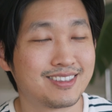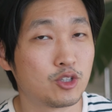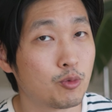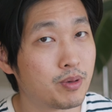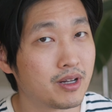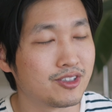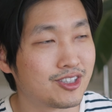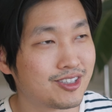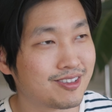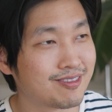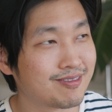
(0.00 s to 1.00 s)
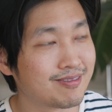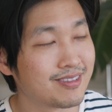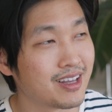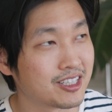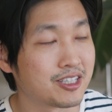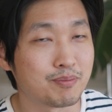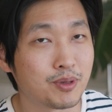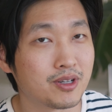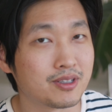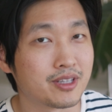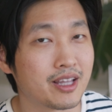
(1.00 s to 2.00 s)
no pun, in, actually
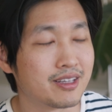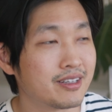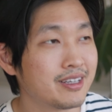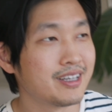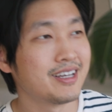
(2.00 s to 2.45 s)
pun intended,